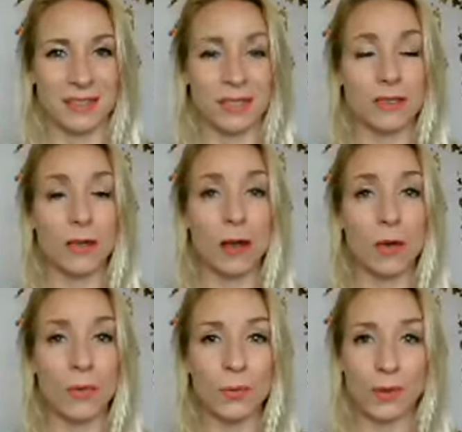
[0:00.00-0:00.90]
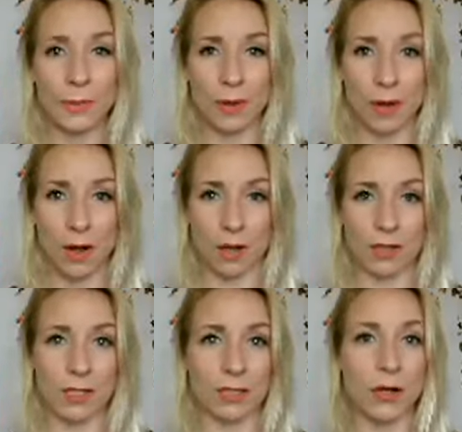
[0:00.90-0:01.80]
to know that we belong,
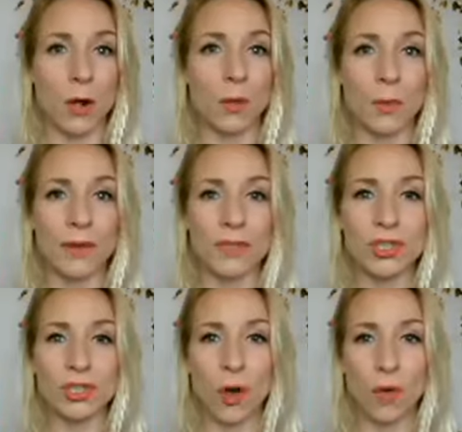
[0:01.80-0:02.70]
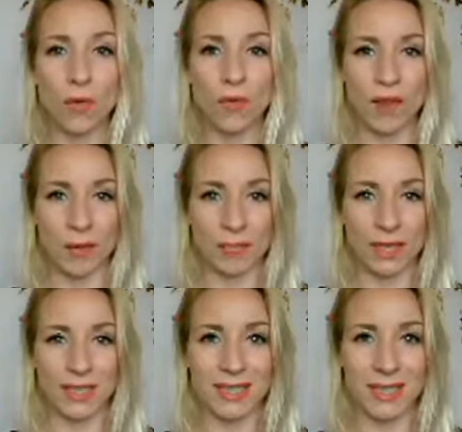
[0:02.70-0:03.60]
to know that we have soul
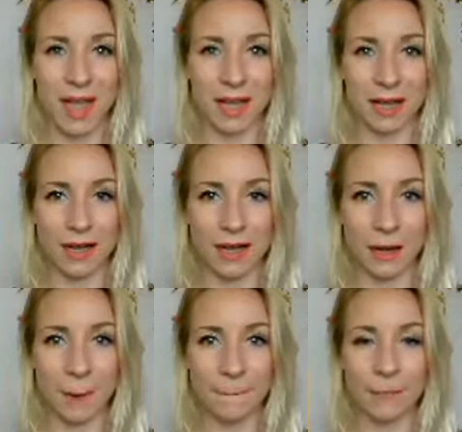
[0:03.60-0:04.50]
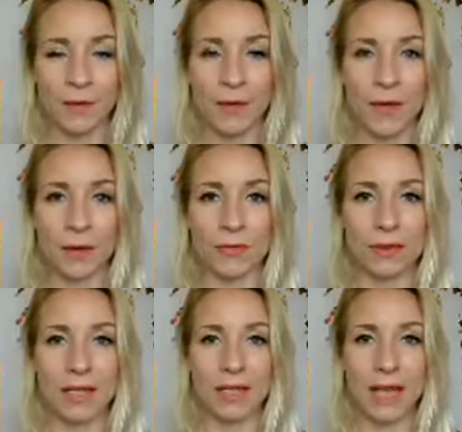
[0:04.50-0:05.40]
family, Sangha, and
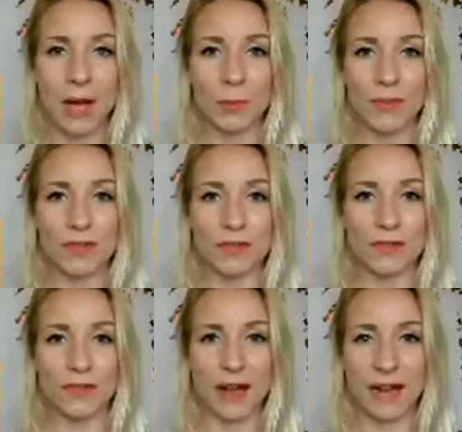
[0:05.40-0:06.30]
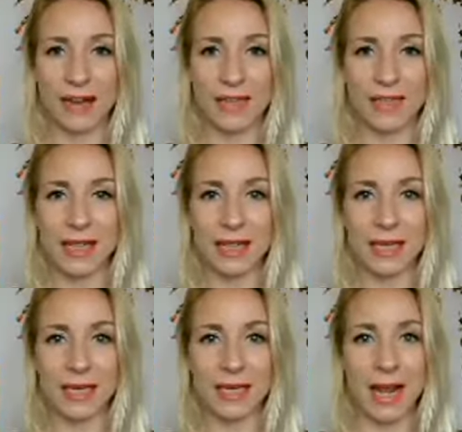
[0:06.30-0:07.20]
really help us to find and
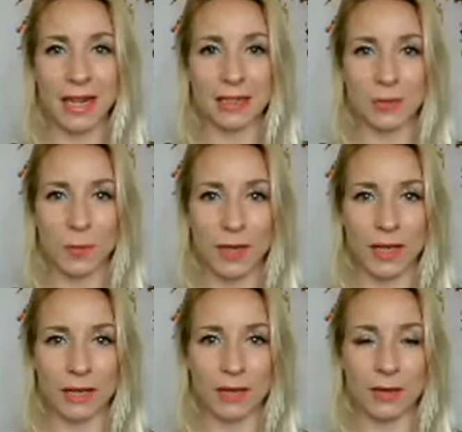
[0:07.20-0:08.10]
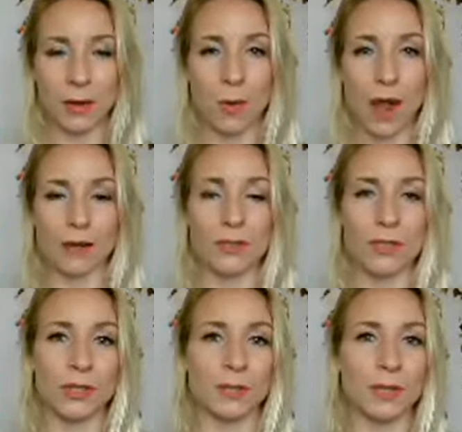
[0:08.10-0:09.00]
connect with and know how
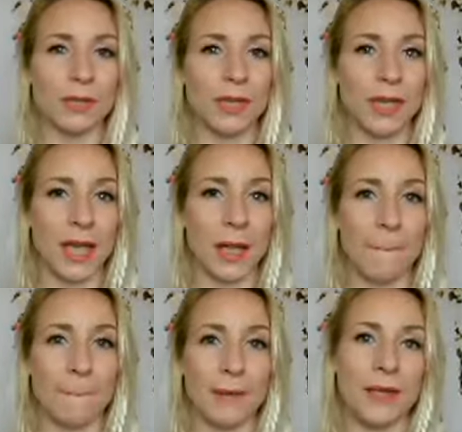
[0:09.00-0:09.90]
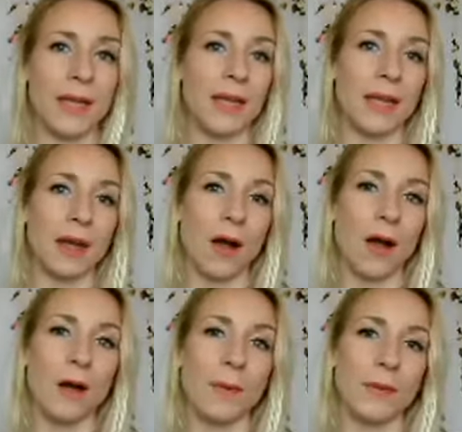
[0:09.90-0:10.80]
to communicate and be in
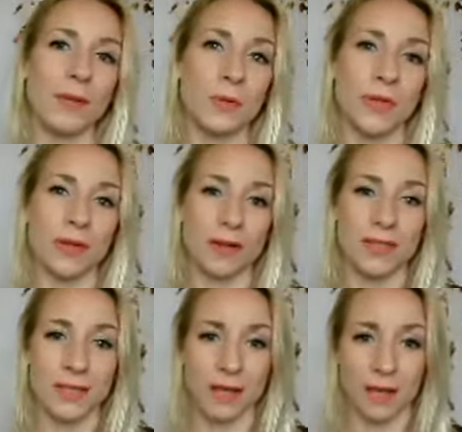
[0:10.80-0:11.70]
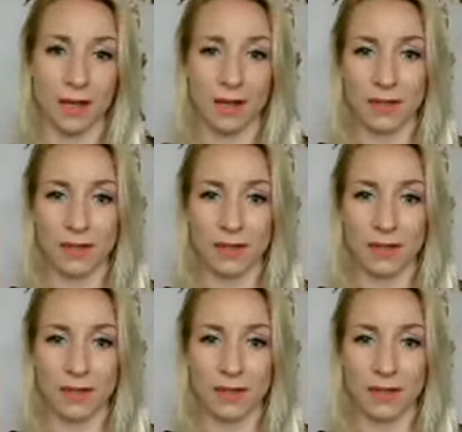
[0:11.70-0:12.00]
harmony with our Sangha,